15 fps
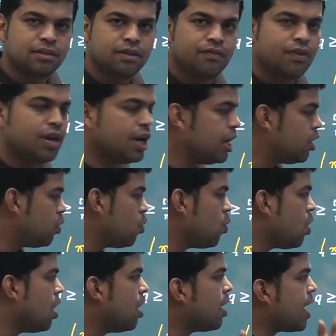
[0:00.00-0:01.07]
We need to
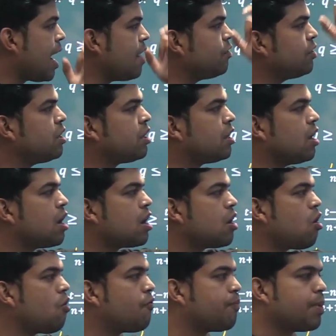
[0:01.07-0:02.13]
arrive the turn
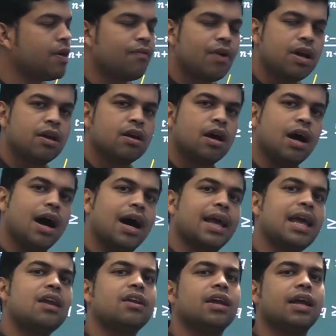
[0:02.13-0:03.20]
of P1
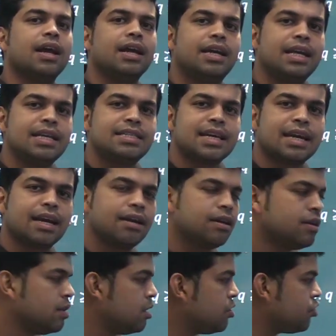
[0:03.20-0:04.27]
again in T second.
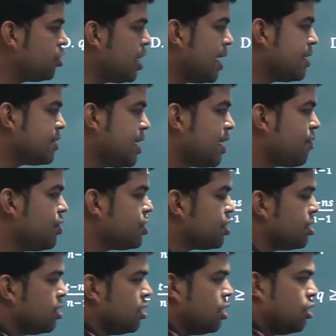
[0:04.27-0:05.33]
So that is the equation.
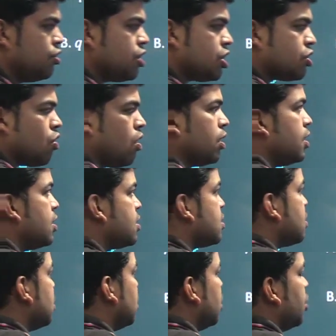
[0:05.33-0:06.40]
Just solve this.
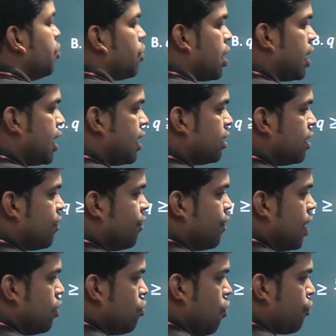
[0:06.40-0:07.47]
You can get the
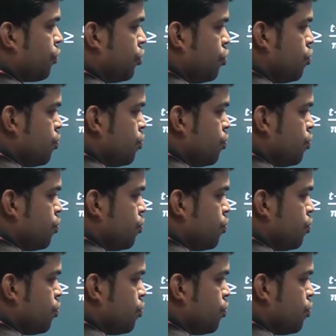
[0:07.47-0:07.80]
value of Q.